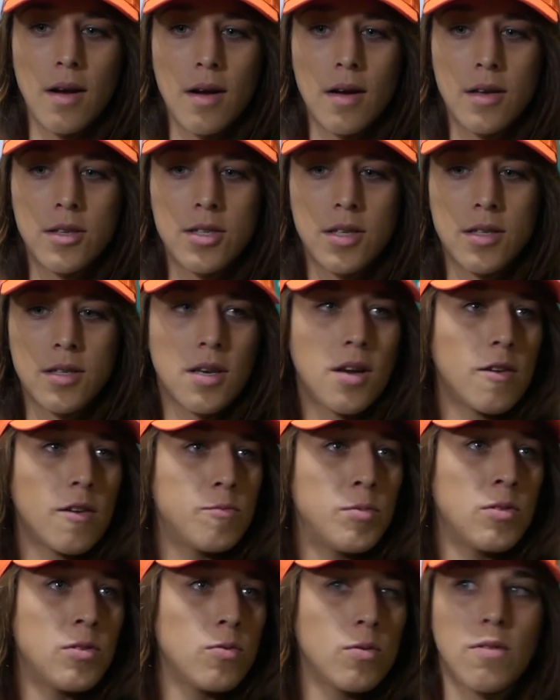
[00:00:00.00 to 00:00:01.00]
Jessica
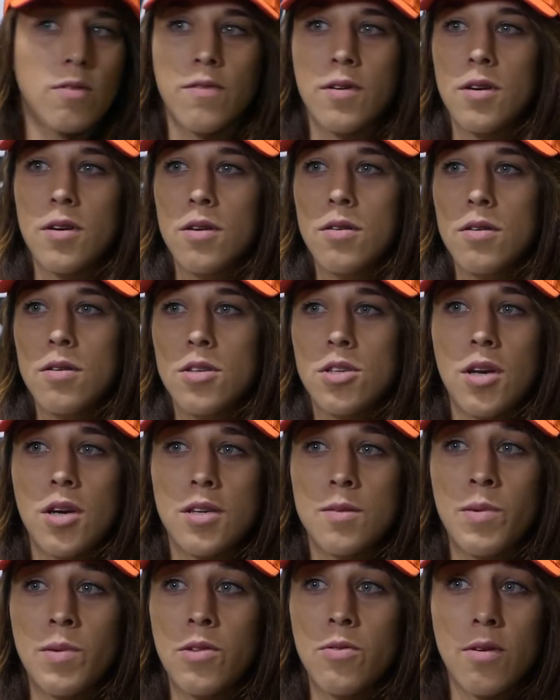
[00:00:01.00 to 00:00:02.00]
has been doing
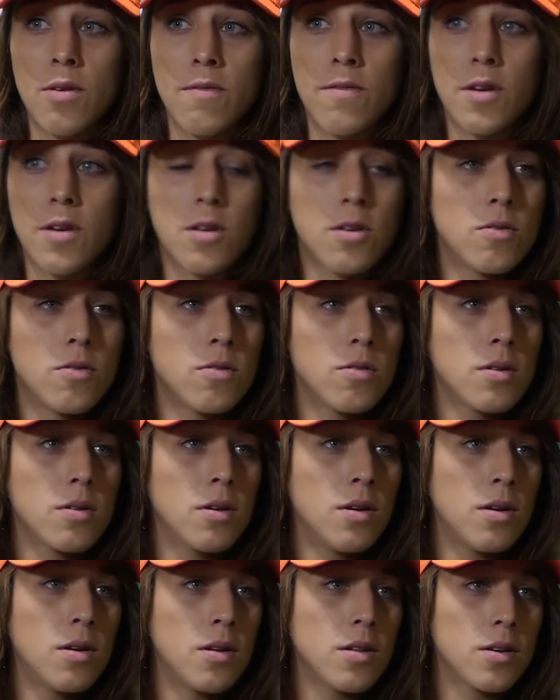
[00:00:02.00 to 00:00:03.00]
very
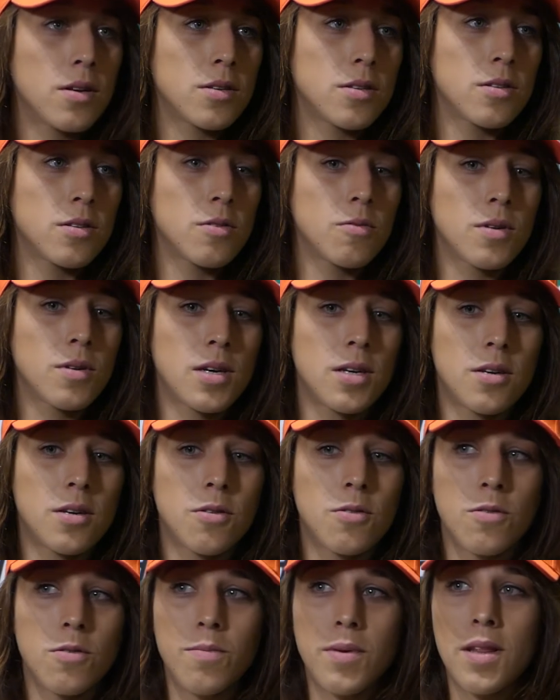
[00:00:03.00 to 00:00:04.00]
good. There's no girl
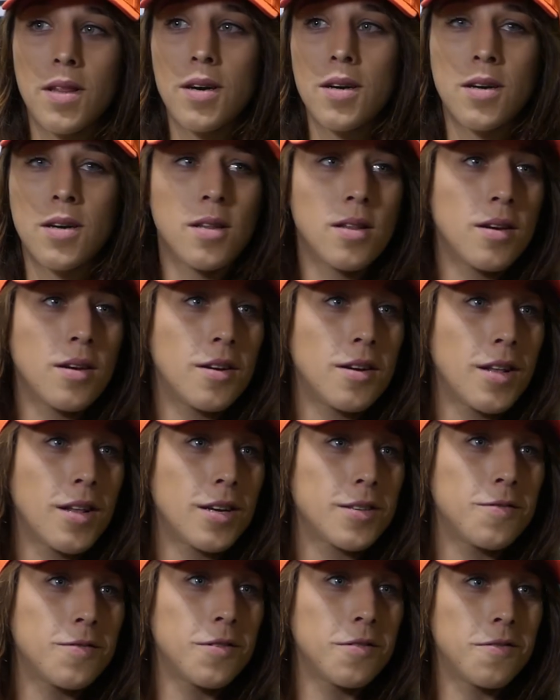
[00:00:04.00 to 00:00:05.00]
who beat her in her
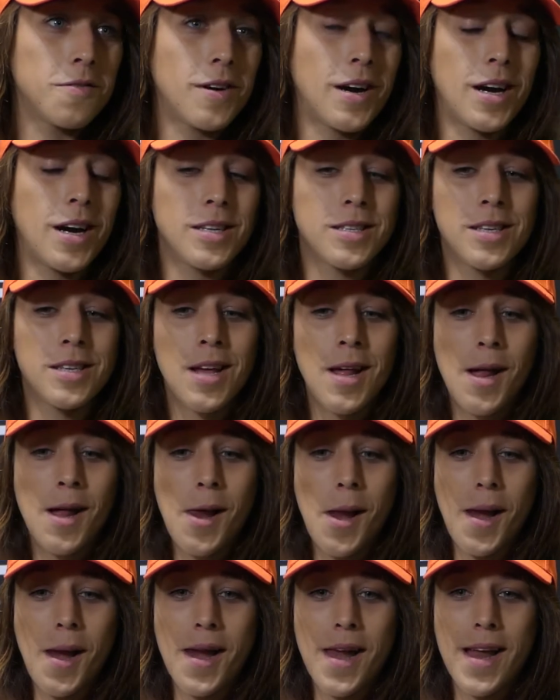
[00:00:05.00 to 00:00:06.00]
last few fights,
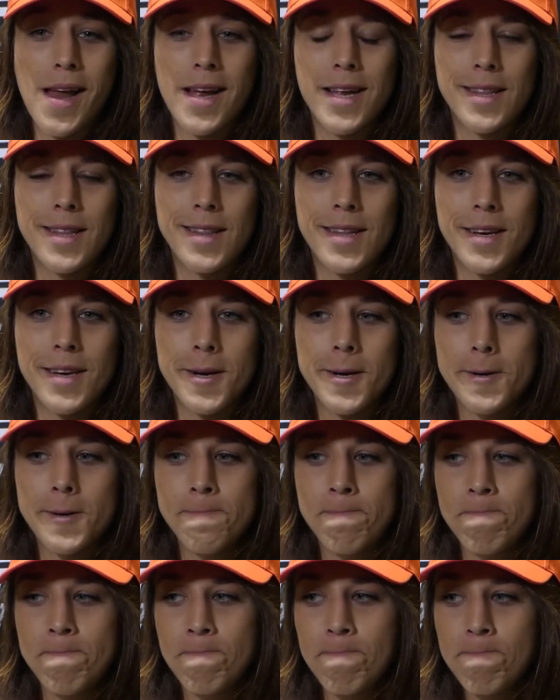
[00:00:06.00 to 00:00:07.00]

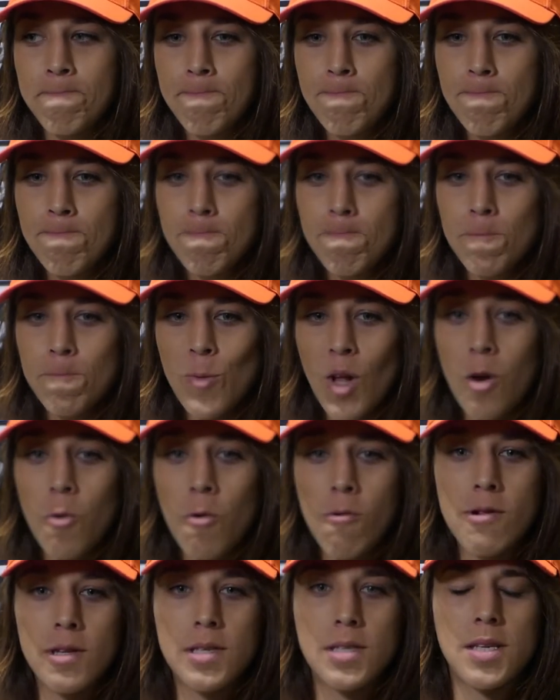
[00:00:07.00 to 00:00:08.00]
and
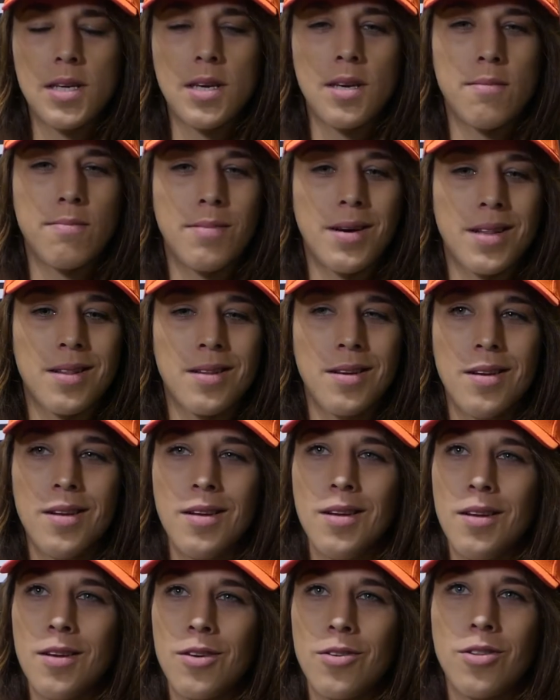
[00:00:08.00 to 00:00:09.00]
we will see. But
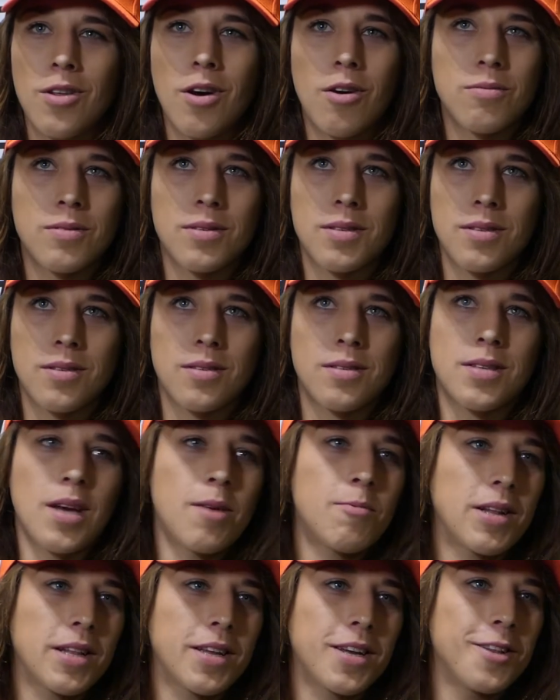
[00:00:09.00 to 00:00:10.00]
you know,
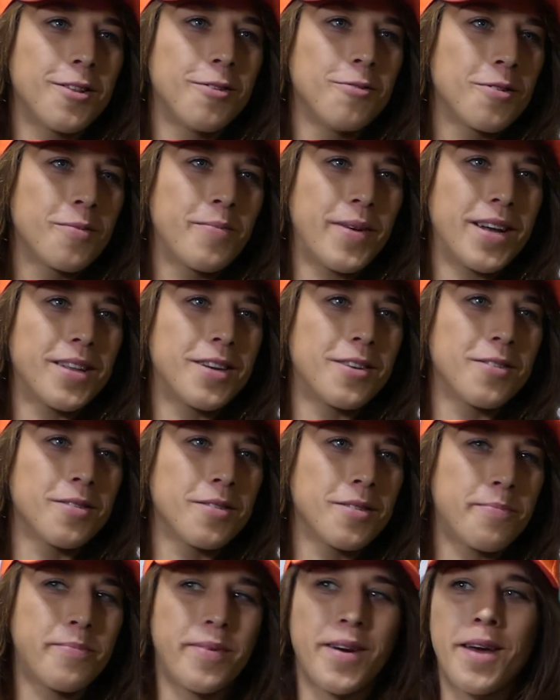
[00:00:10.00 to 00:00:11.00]
someone can look better
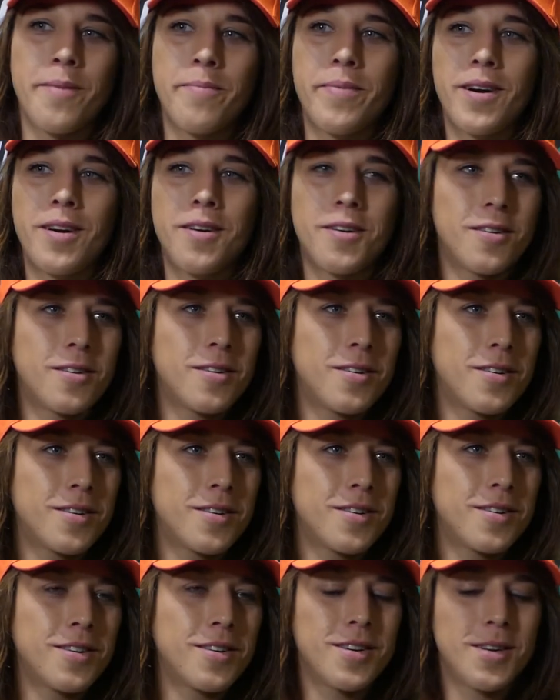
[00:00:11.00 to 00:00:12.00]
on the paper
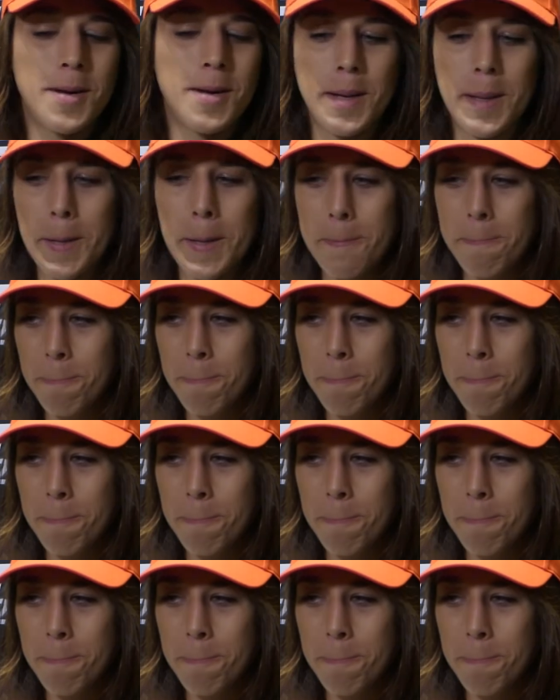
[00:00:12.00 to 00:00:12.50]
or